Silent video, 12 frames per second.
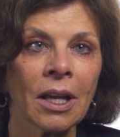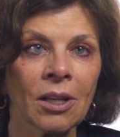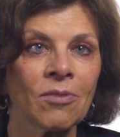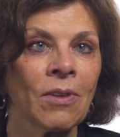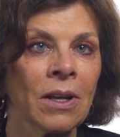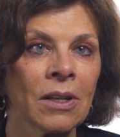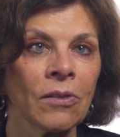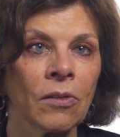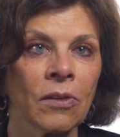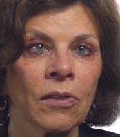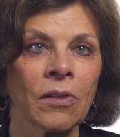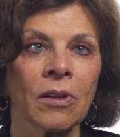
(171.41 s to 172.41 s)

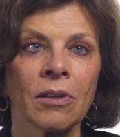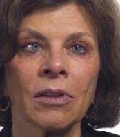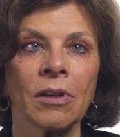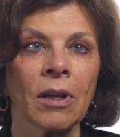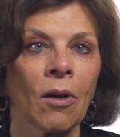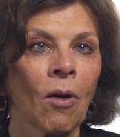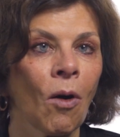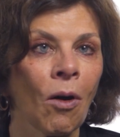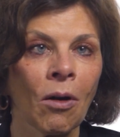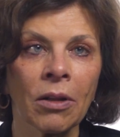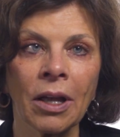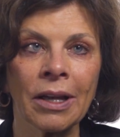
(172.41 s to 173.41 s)
advances in
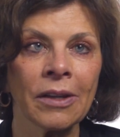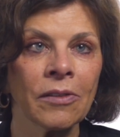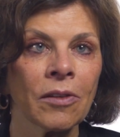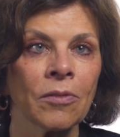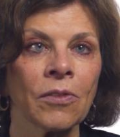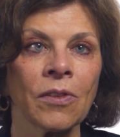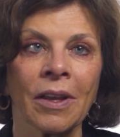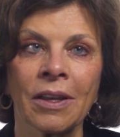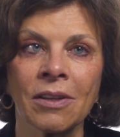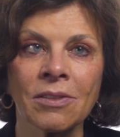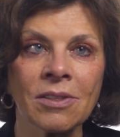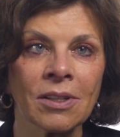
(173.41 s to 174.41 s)
all kinds of
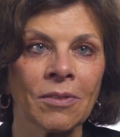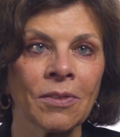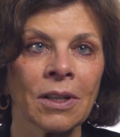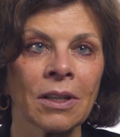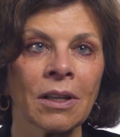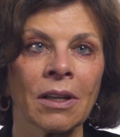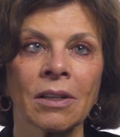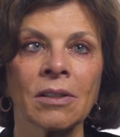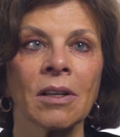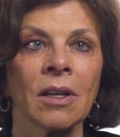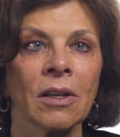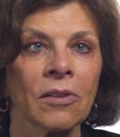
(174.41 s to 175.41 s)
scientific and
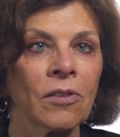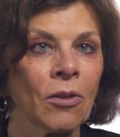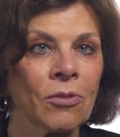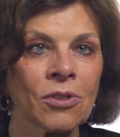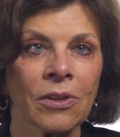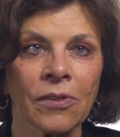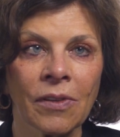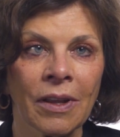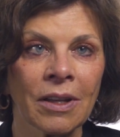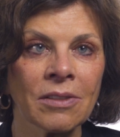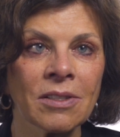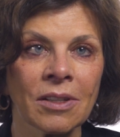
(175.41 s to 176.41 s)
social
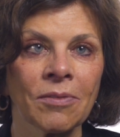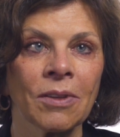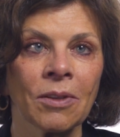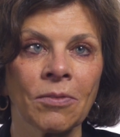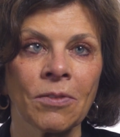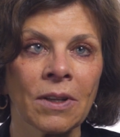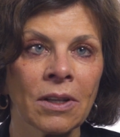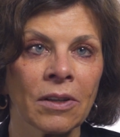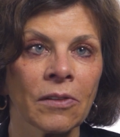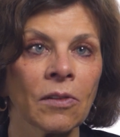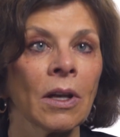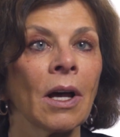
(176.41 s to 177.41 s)
scientific
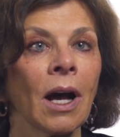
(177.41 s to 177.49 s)
fields.